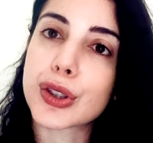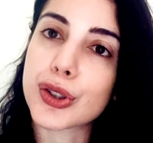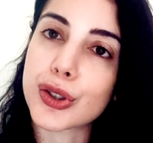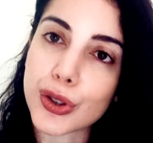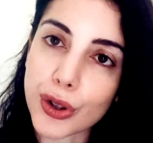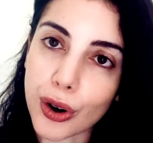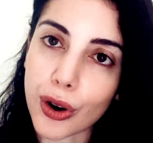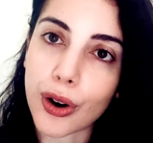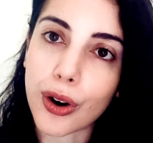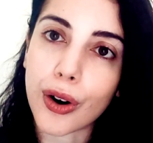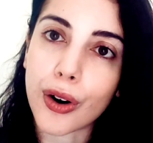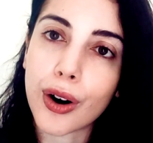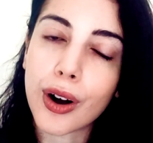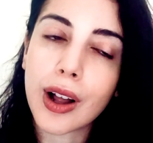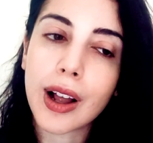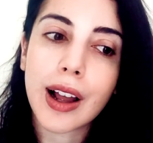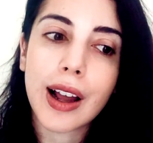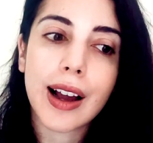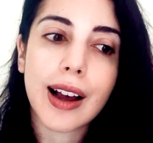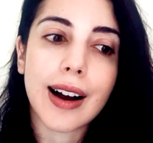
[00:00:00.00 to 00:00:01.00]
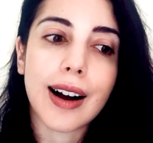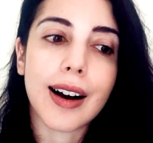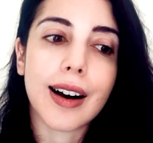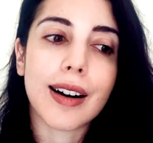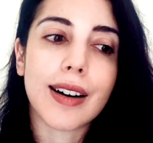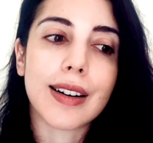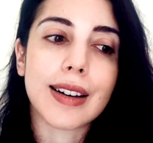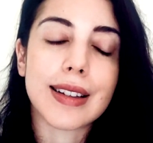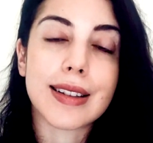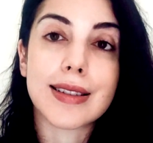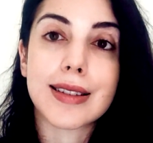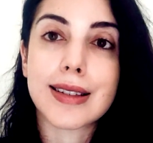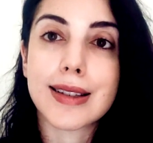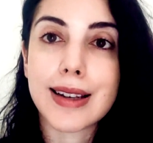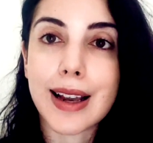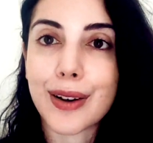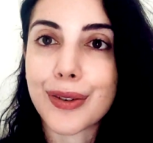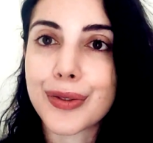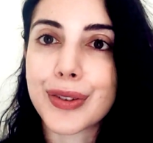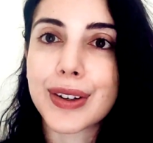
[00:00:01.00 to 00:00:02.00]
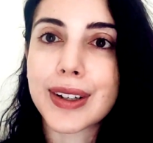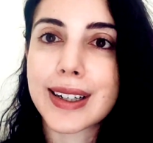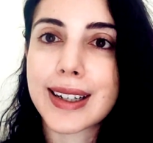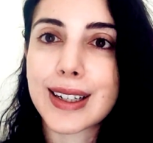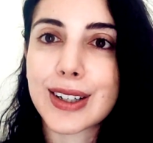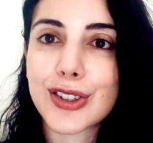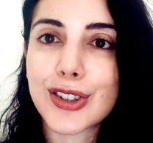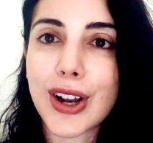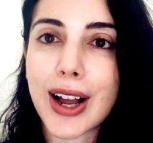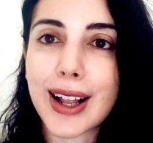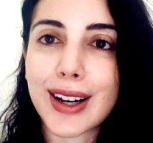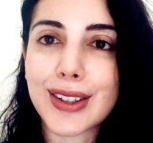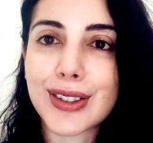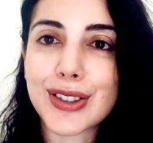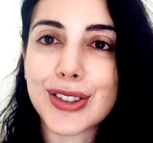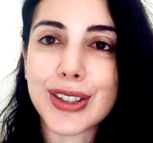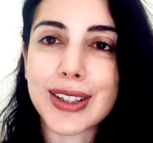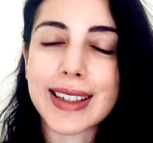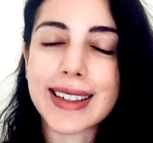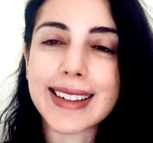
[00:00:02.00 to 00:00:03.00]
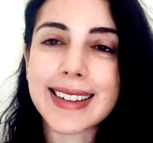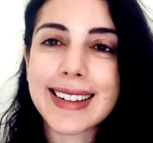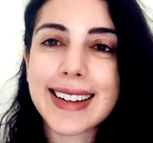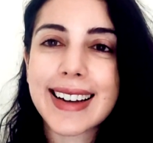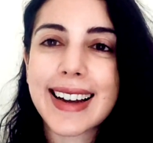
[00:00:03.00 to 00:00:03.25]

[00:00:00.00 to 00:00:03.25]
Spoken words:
sure. It's definitely challenging.